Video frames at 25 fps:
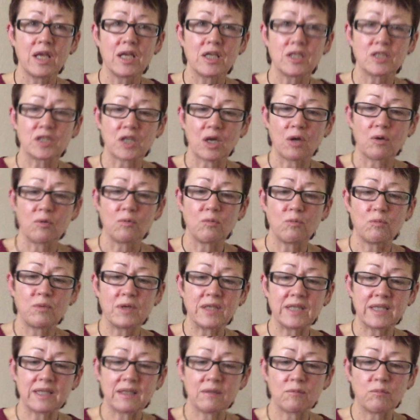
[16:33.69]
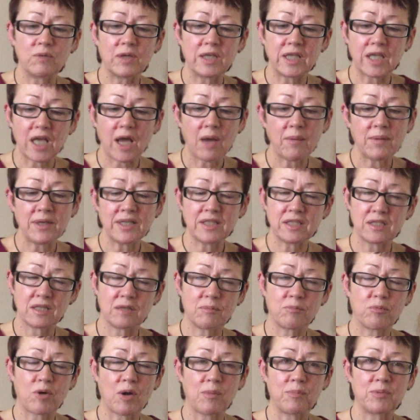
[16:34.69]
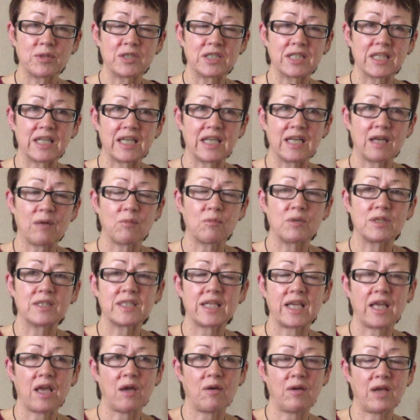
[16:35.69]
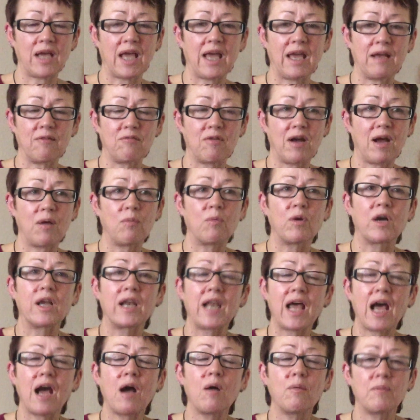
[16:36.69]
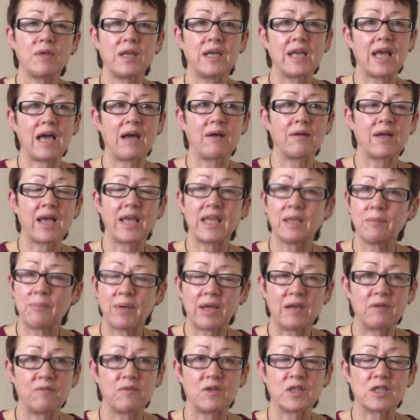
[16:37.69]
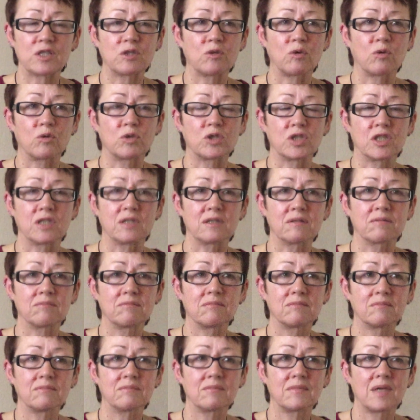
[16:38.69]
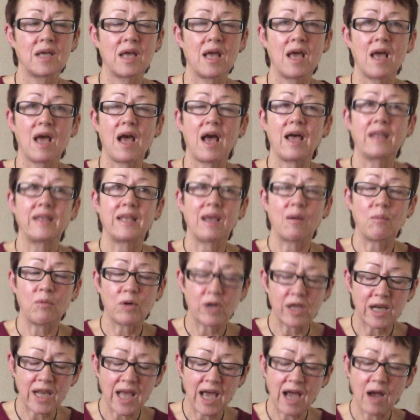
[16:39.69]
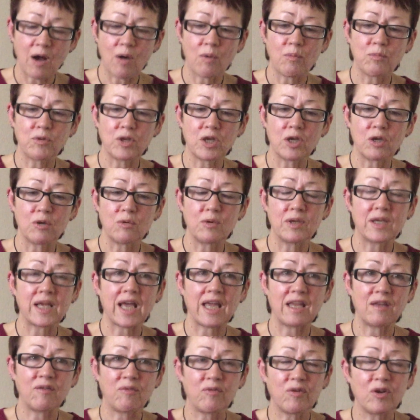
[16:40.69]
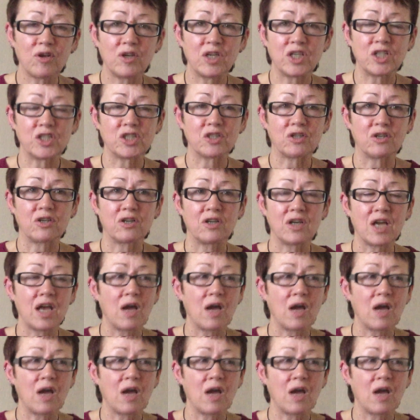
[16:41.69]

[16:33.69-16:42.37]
So we'd go into the property and we'd say, okay, right, we're going to help you now get your benefits sorted. And now we're going to help you get your furniture.